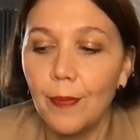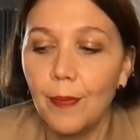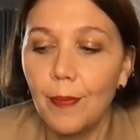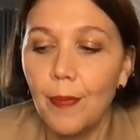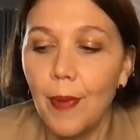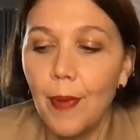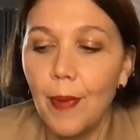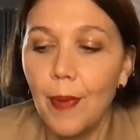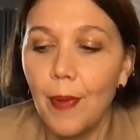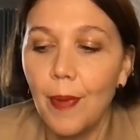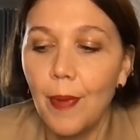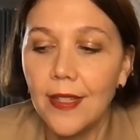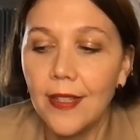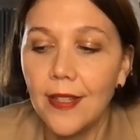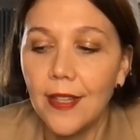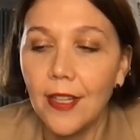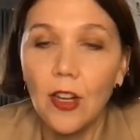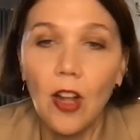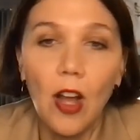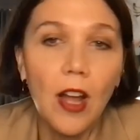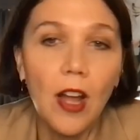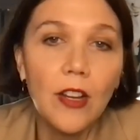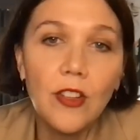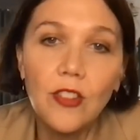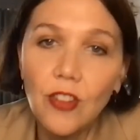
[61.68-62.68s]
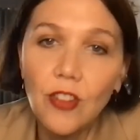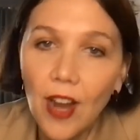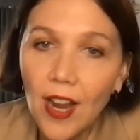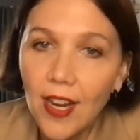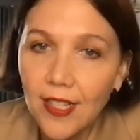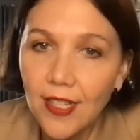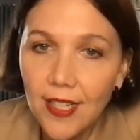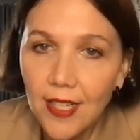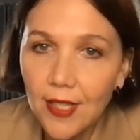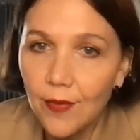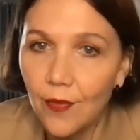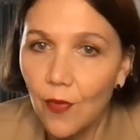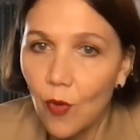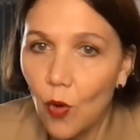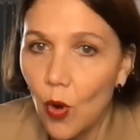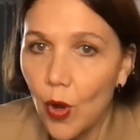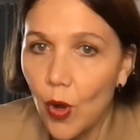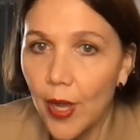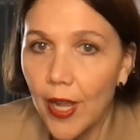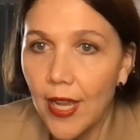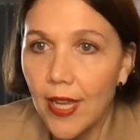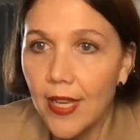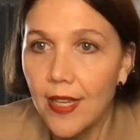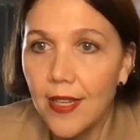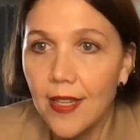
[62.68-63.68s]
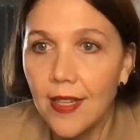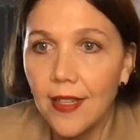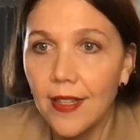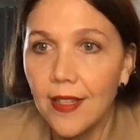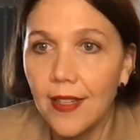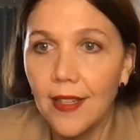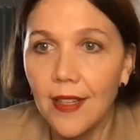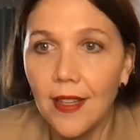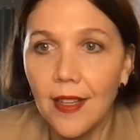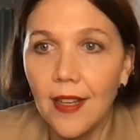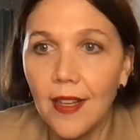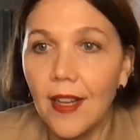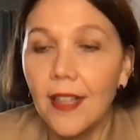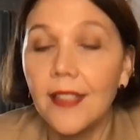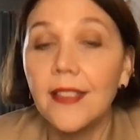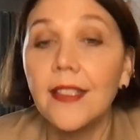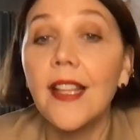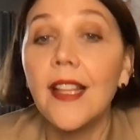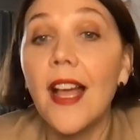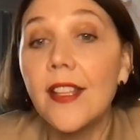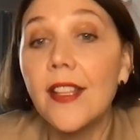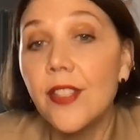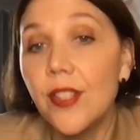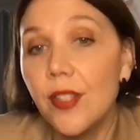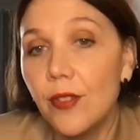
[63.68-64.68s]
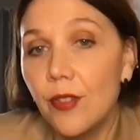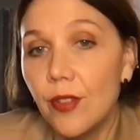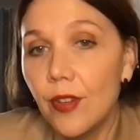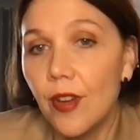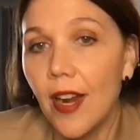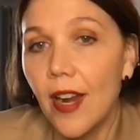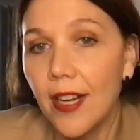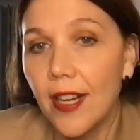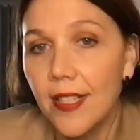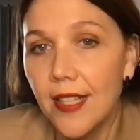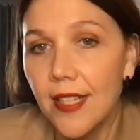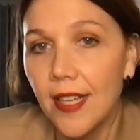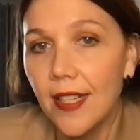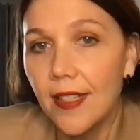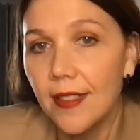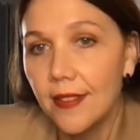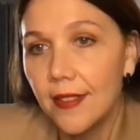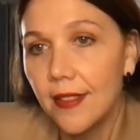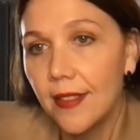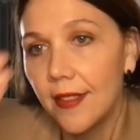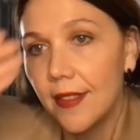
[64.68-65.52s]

but the contract is void unless you direct it.